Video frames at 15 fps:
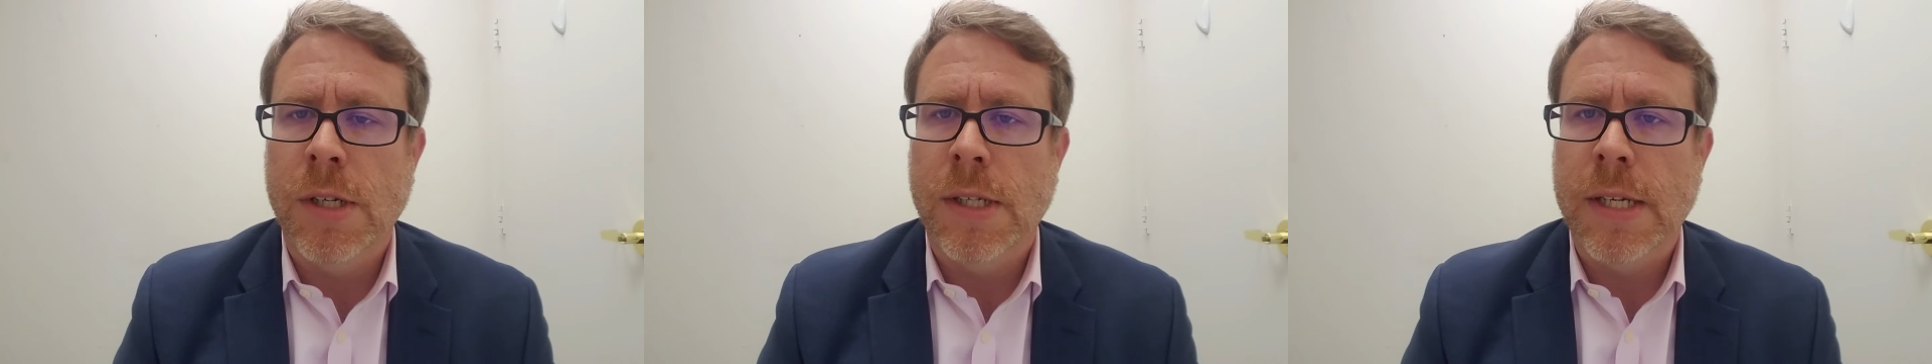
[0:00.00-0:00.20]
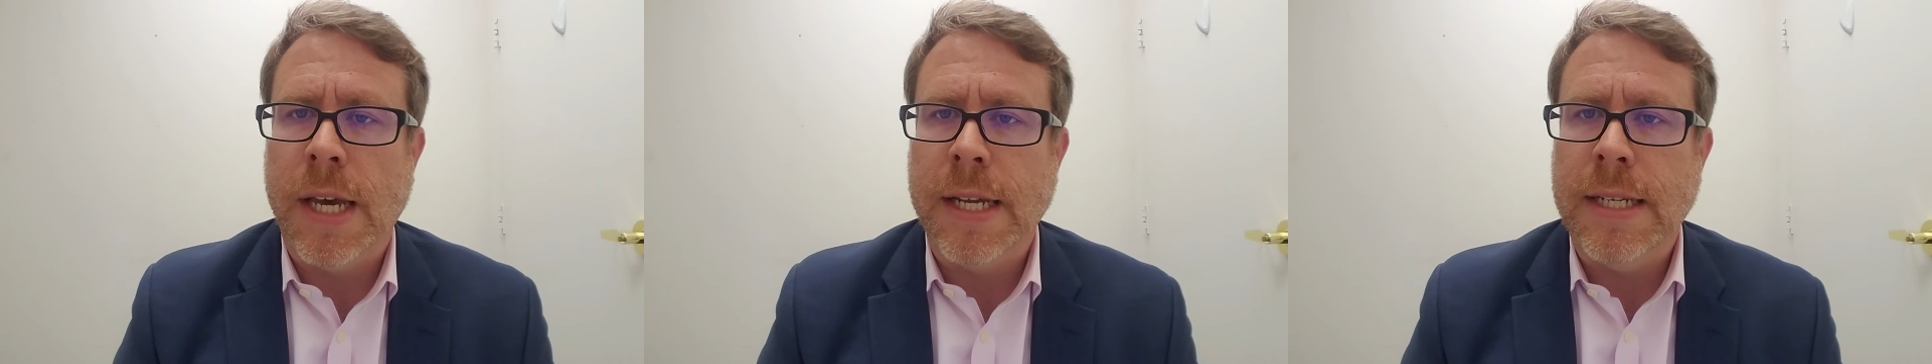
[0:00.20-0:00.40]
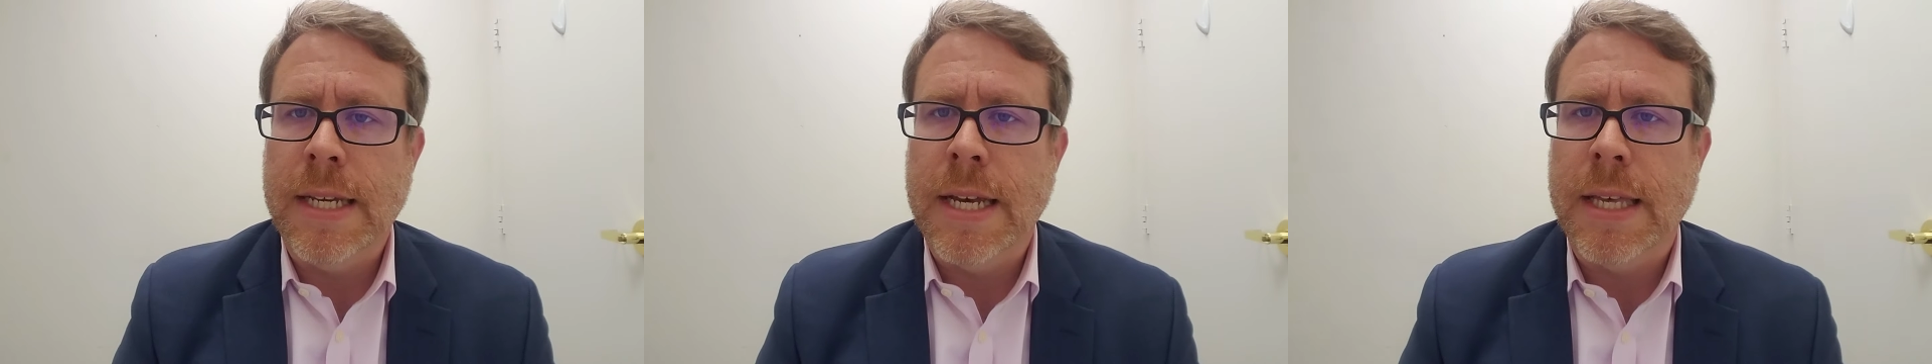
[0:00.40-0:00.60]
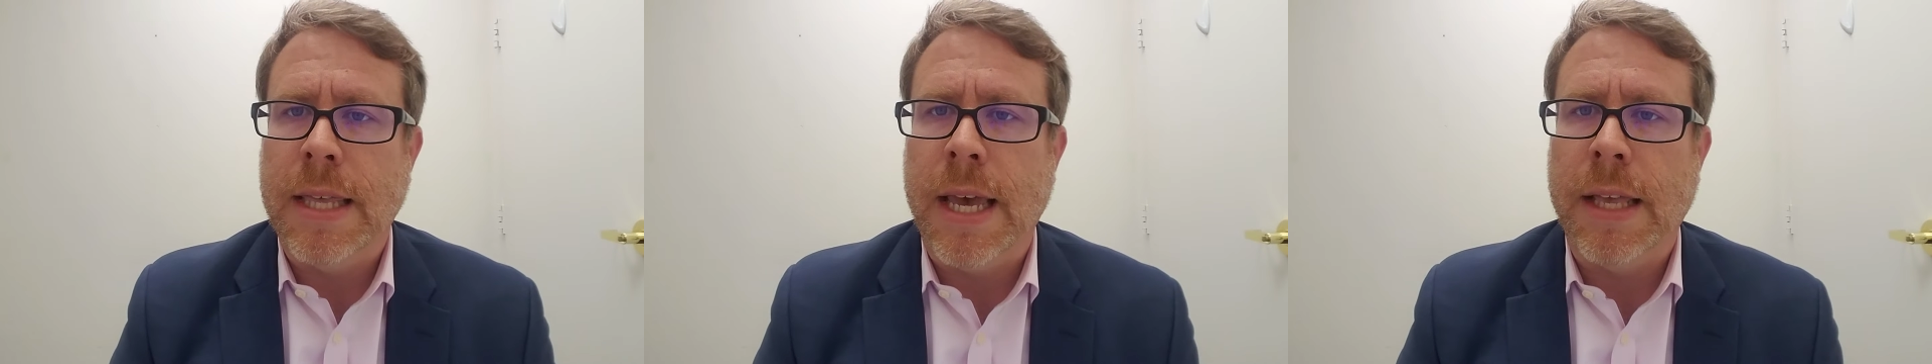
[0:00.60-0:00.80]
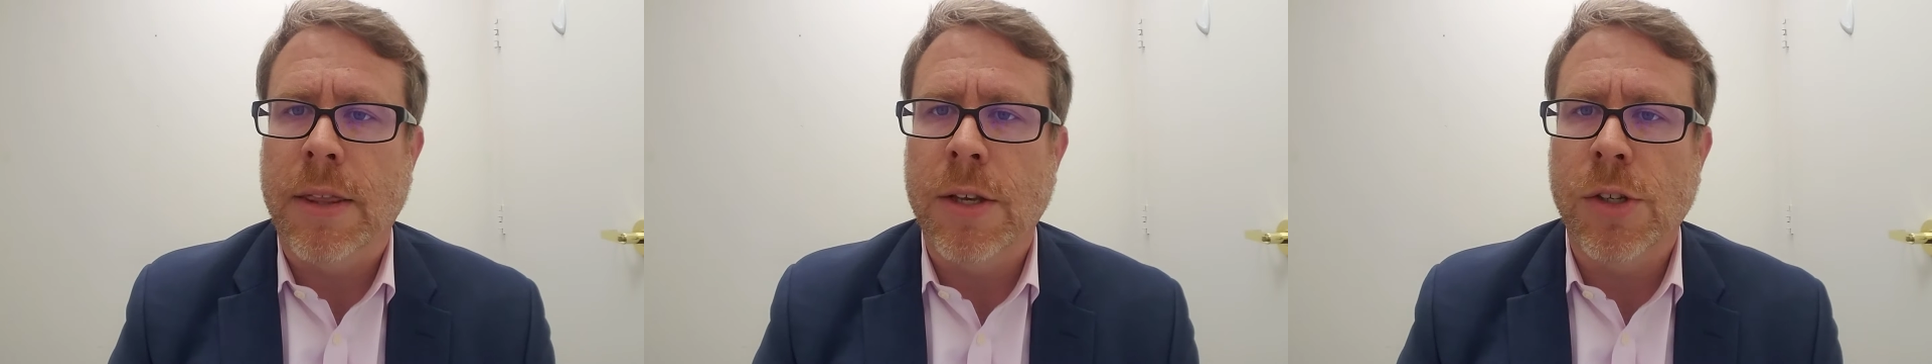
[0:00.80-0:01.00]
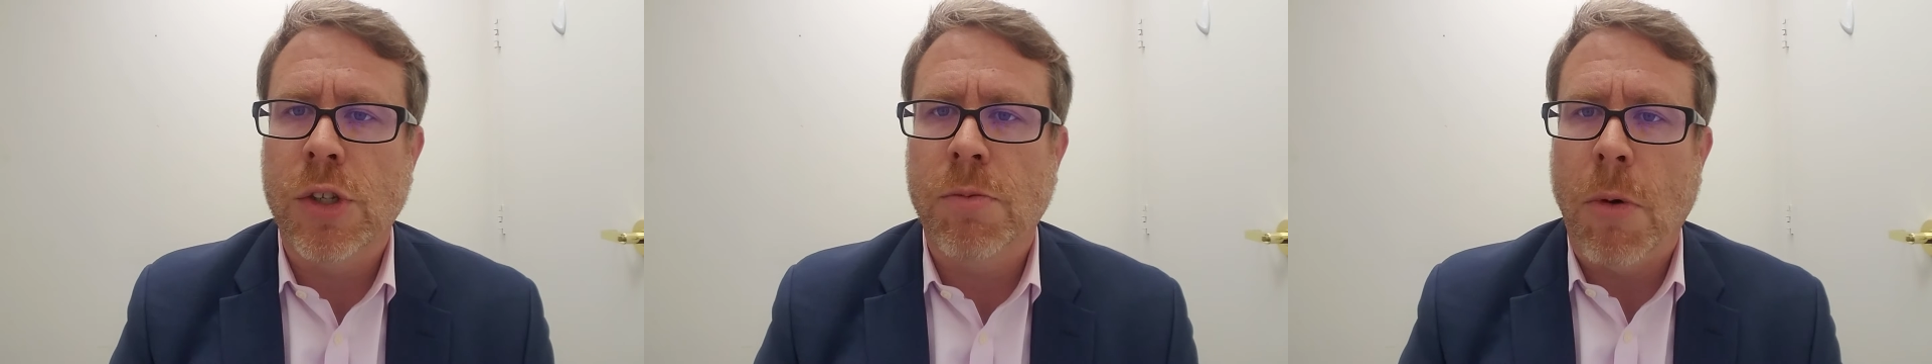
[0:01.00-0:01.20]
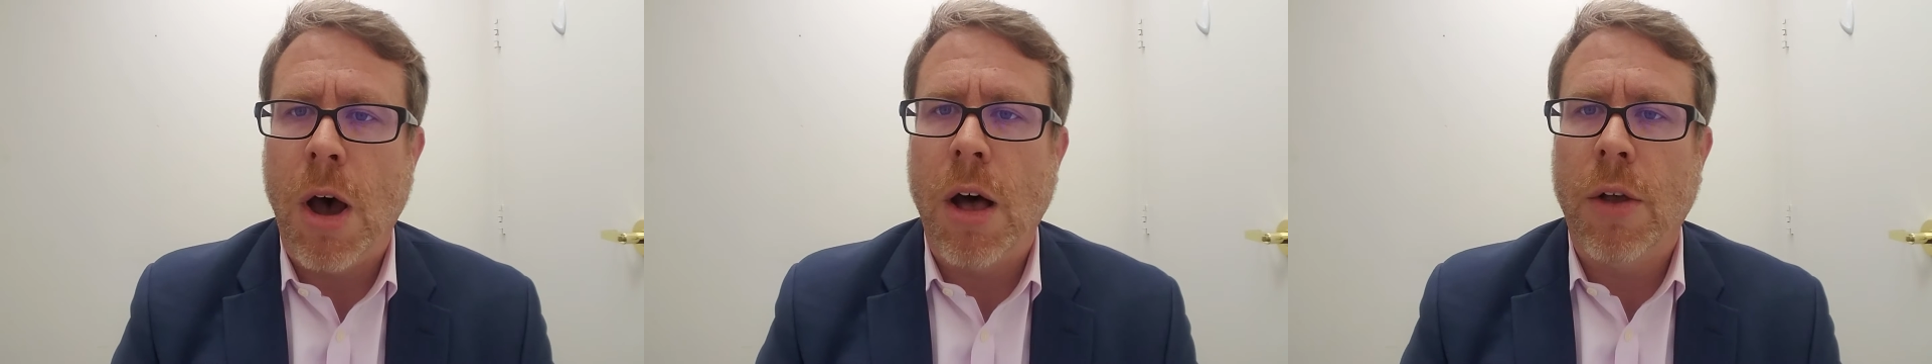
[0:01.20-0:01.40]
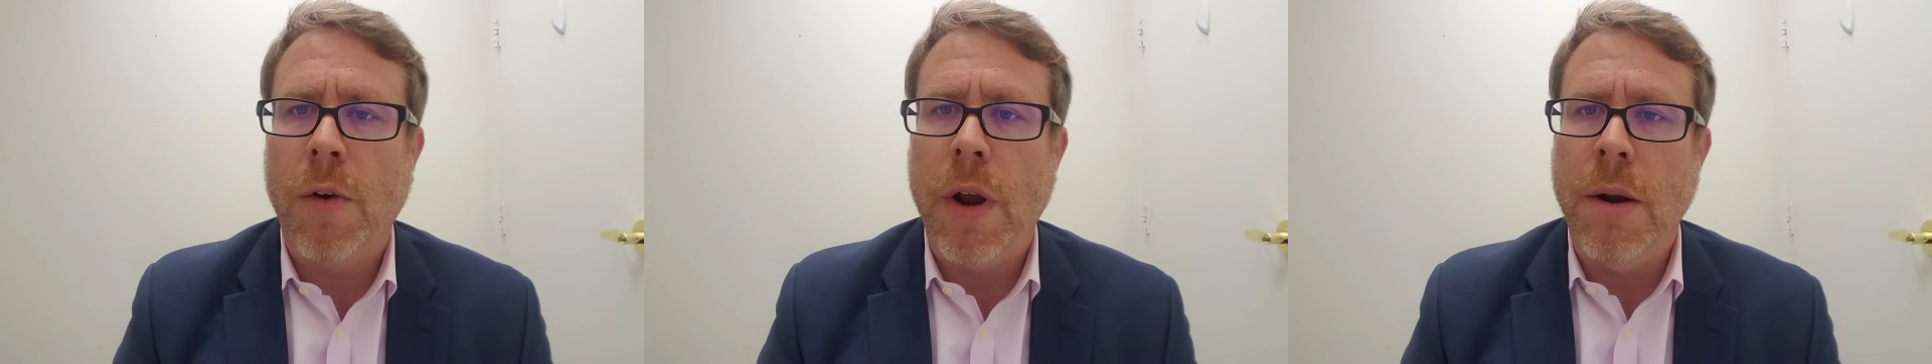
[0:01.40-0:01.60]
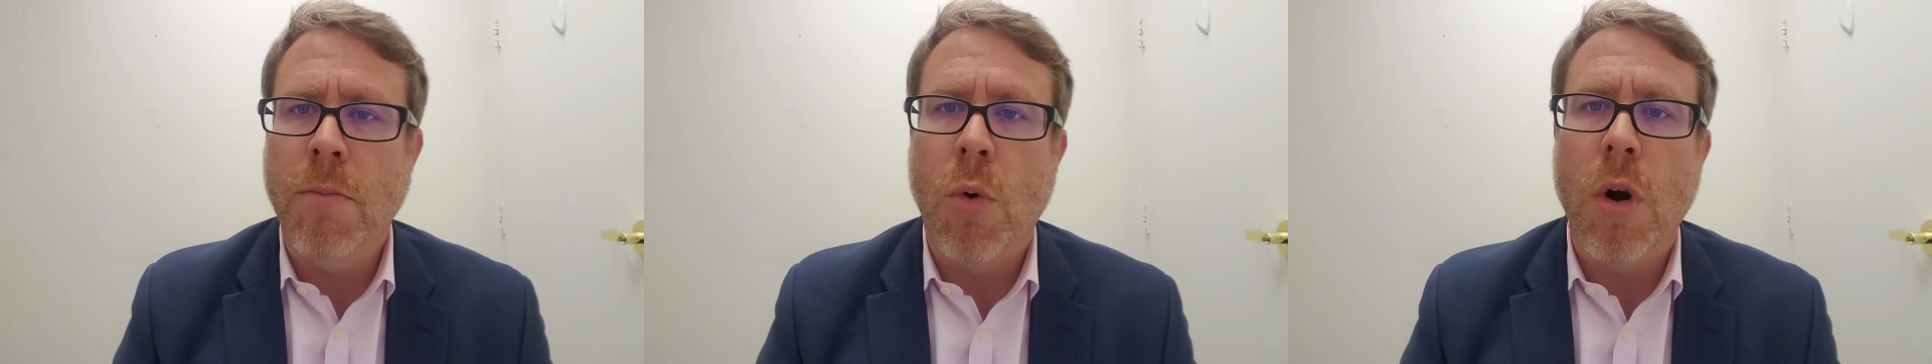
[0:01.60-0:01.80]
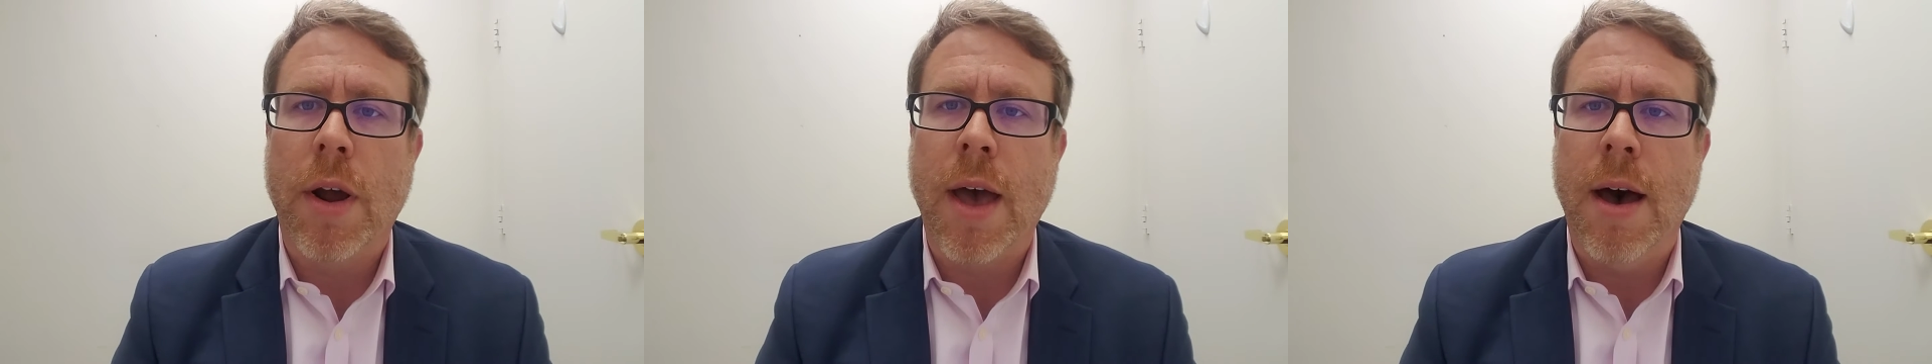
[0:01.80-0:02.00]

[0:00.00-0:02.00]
is the idea that the smaller and more